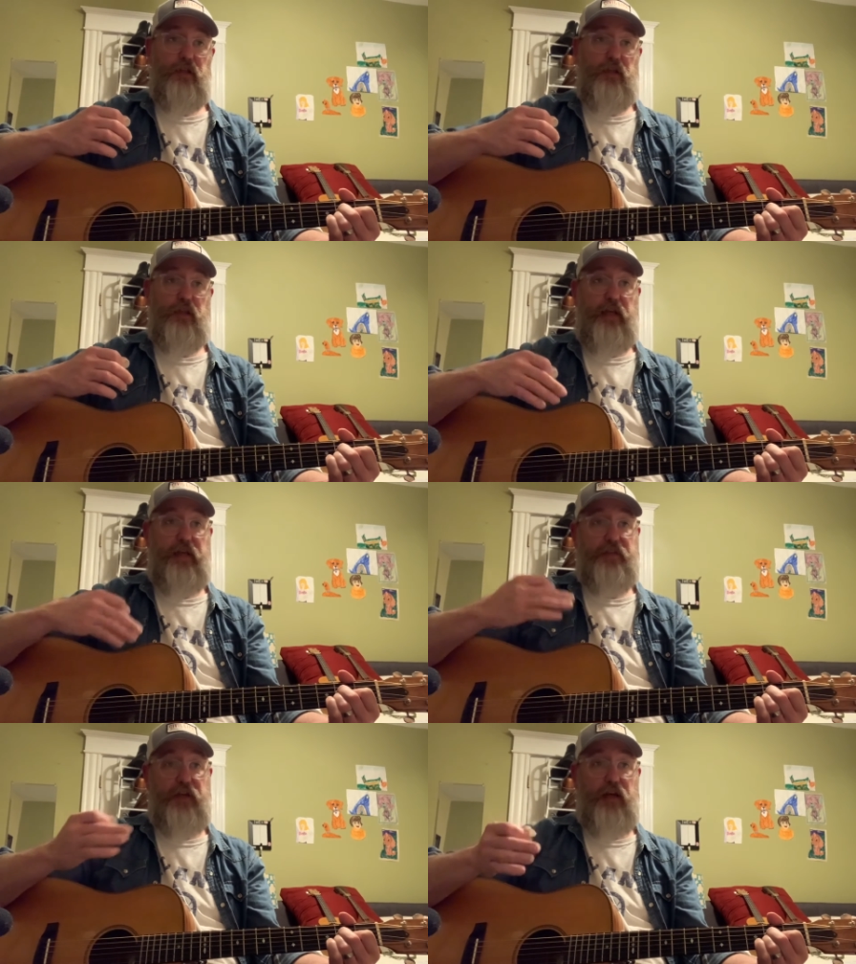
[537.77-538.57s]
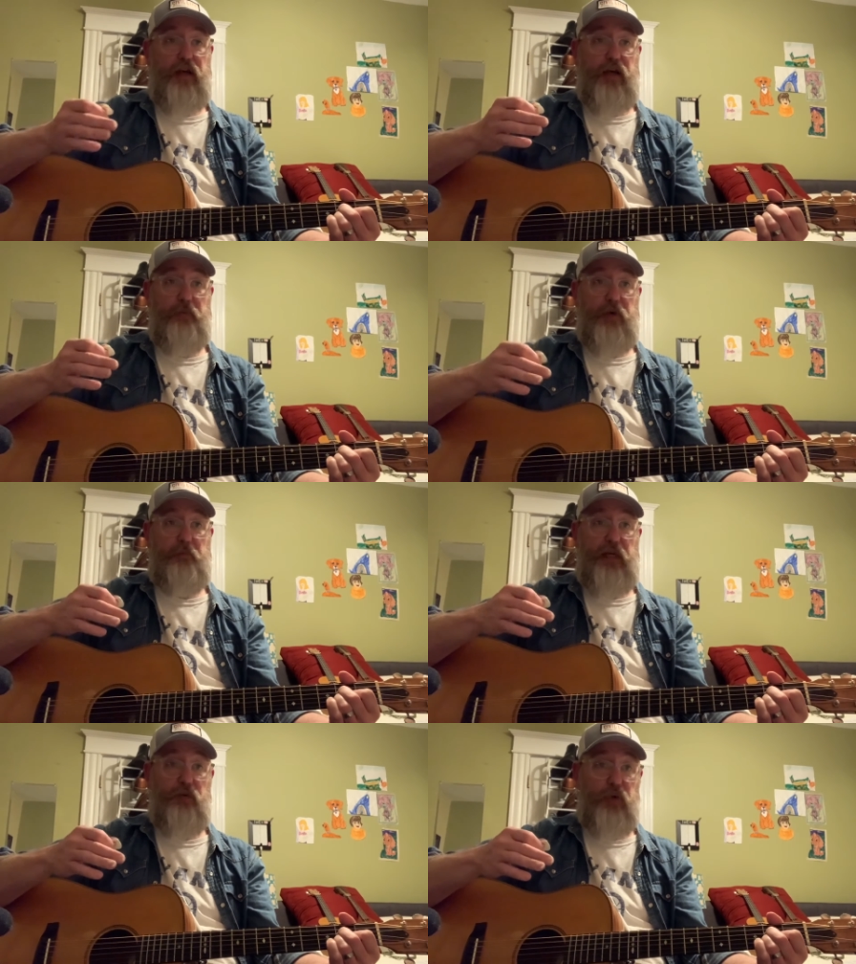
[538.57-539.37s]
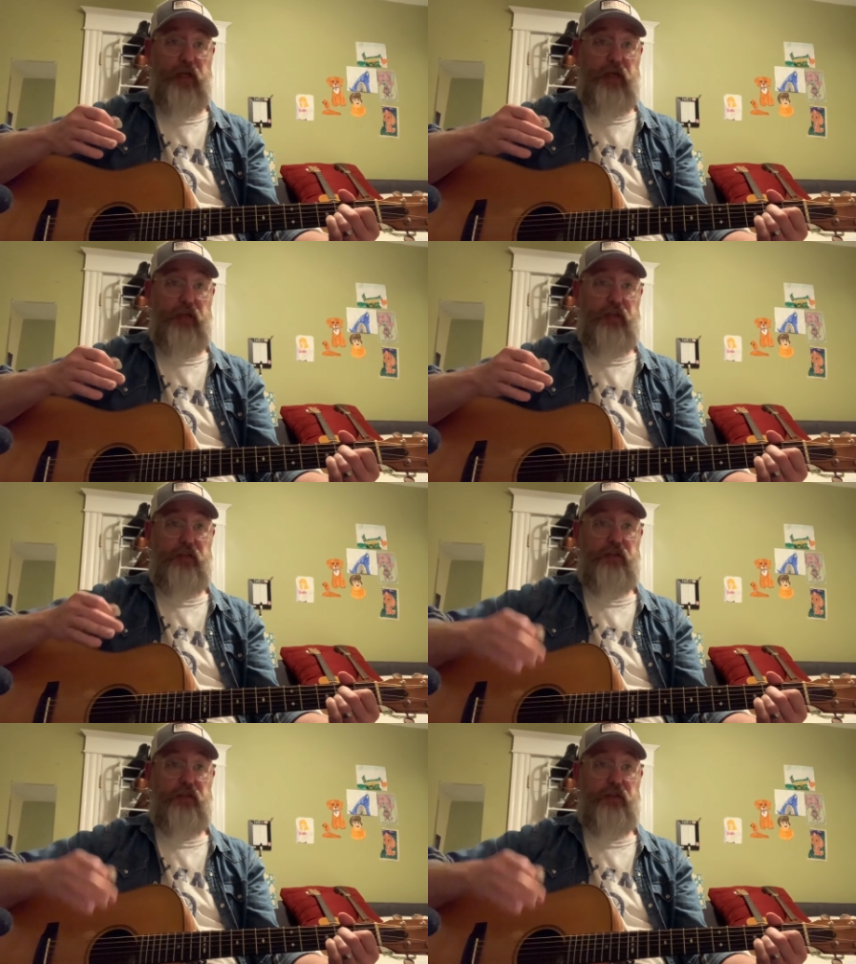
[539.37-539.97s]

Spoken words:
The next, I'm on my way,